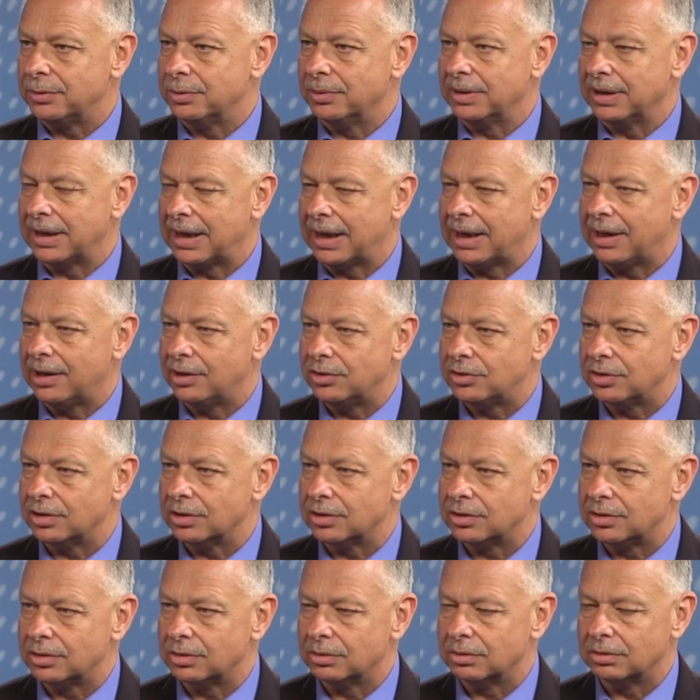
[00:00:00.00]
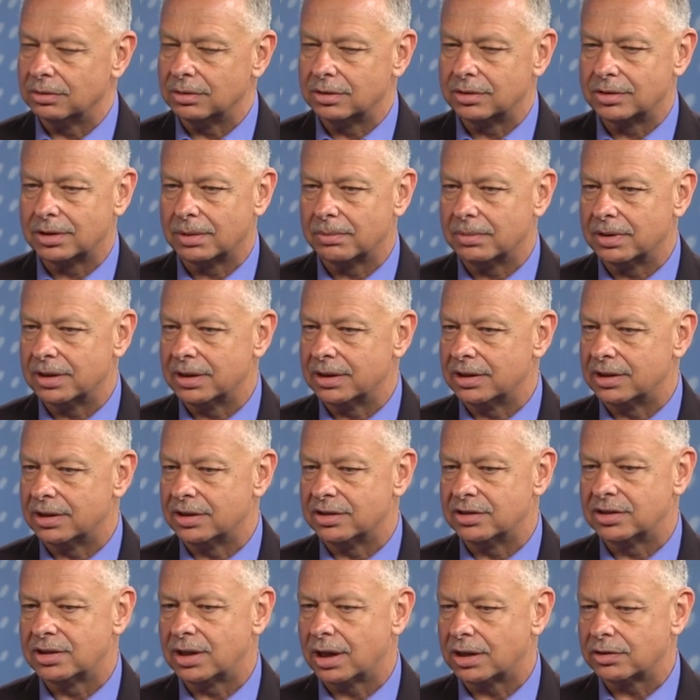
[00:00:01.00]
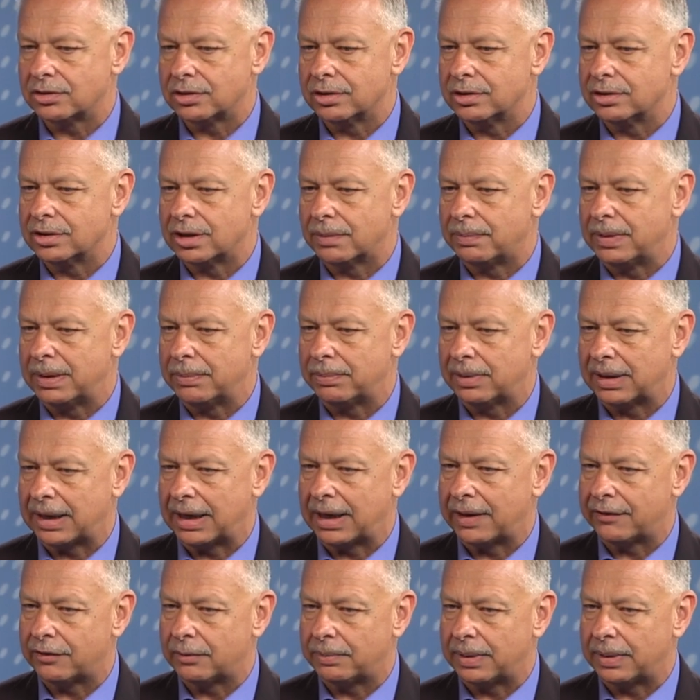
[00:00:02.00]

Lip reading: to engage into some of the discussions that people have